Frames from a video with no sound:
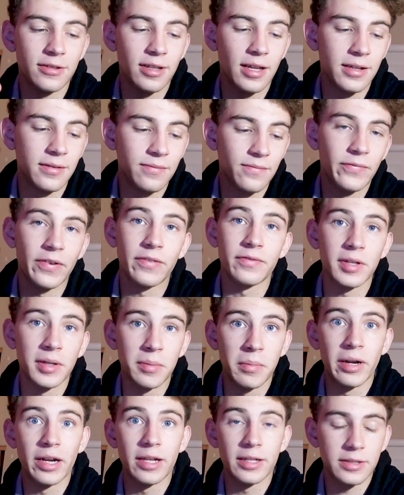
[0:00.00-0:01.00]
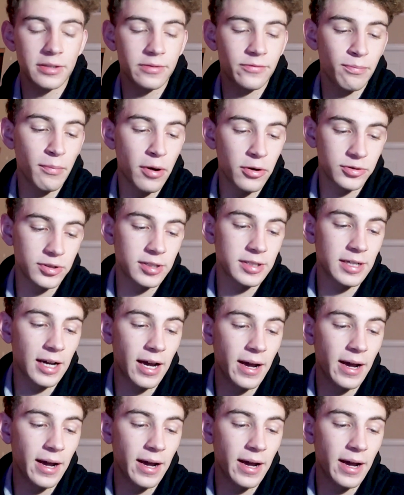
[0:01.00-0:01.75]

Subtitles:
than 15 minutes most of the